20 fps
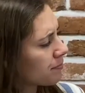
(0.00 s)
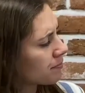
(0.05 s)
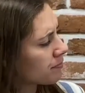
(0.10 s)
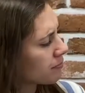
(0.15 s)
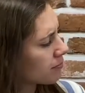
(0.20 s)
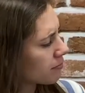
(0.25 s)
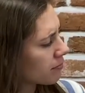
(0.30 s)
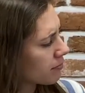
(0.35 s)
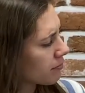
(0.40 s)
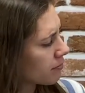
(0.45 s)

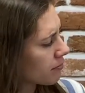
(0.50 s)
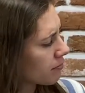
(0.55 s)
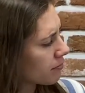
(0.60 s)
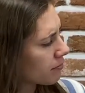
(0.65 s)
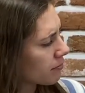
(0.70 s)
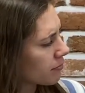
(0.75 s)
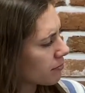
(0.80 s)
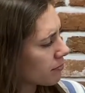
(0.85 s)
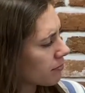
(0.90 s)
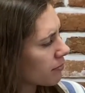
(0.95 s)

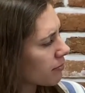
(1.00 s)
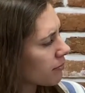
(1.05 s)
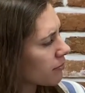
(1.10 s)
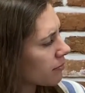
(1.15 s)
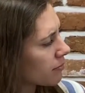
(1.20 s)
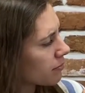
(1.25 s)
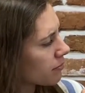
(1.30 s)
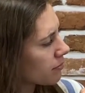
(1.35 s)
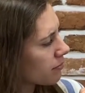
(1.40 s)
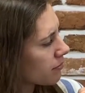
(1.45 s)

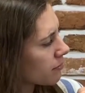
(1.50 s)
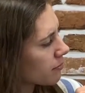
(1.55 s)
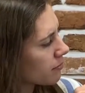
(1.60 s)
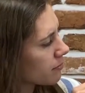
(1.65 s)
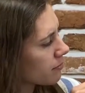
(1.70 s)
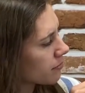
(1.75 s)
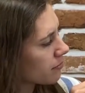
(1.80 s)
No one is speaking in this clip.